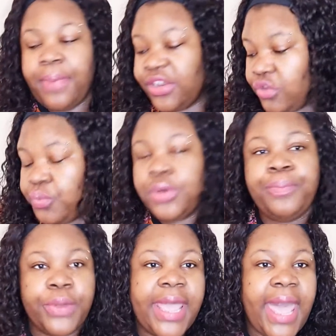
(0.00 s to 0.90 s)
but I just
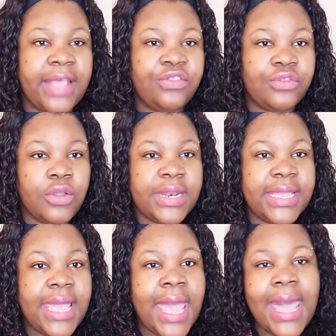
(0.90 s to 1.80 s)
wouldn't put it as
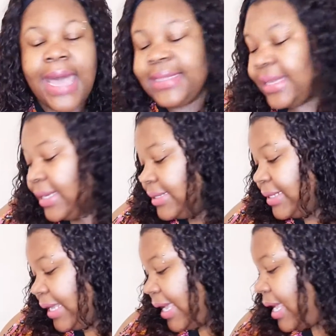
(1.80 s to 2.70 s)
strongly as I
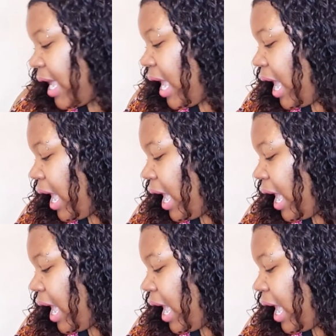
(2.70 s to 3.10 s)
done today.